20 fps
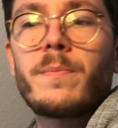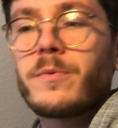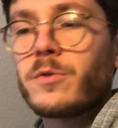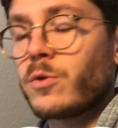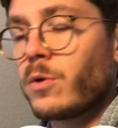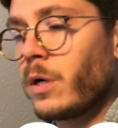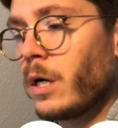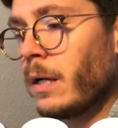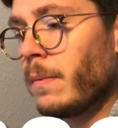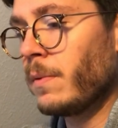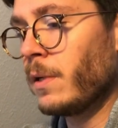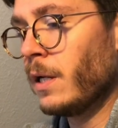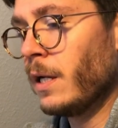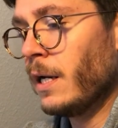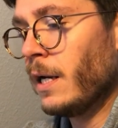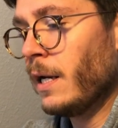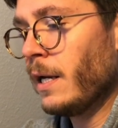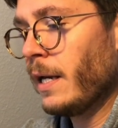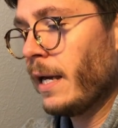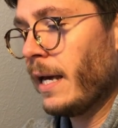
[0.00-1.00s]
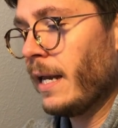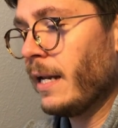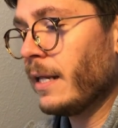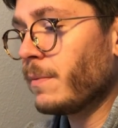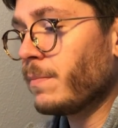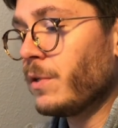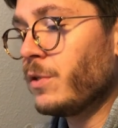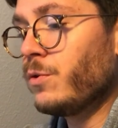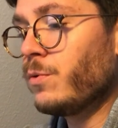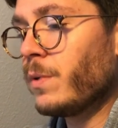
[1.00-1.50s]
subscribe, and
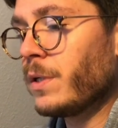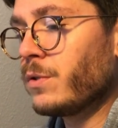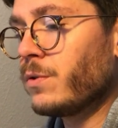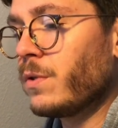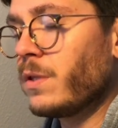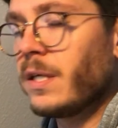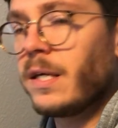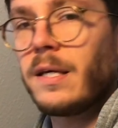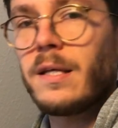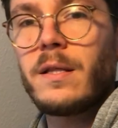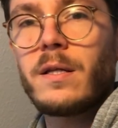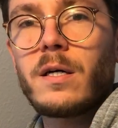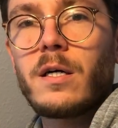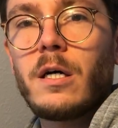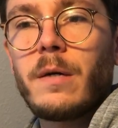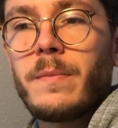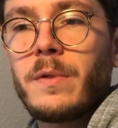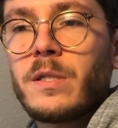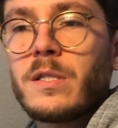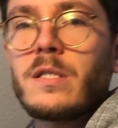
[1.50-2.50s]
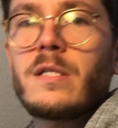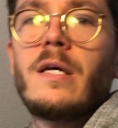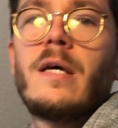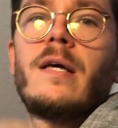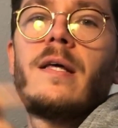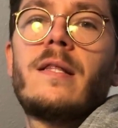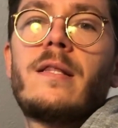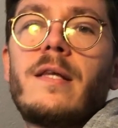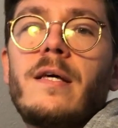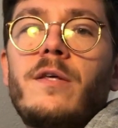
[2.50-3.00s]
let me know what you think in the comments.
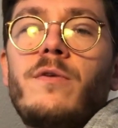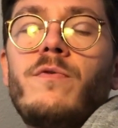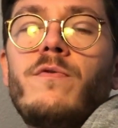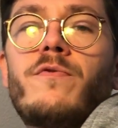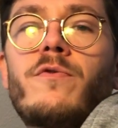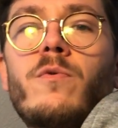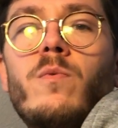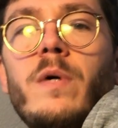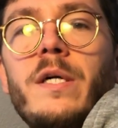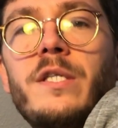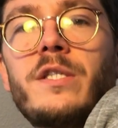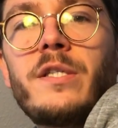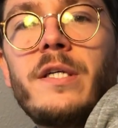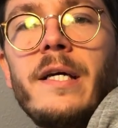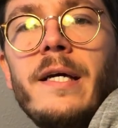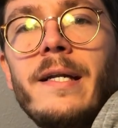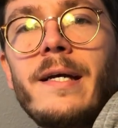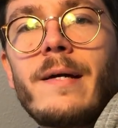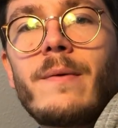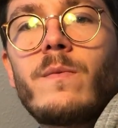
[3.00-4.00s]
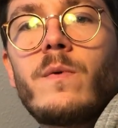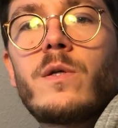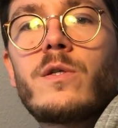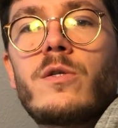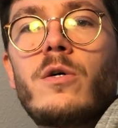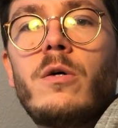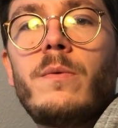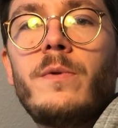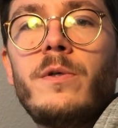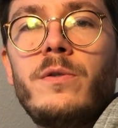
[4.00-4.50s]
Thank you for watching. That
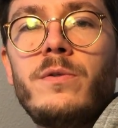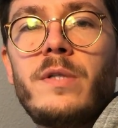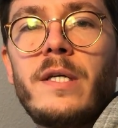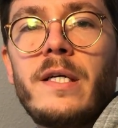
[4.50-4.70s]
was Homo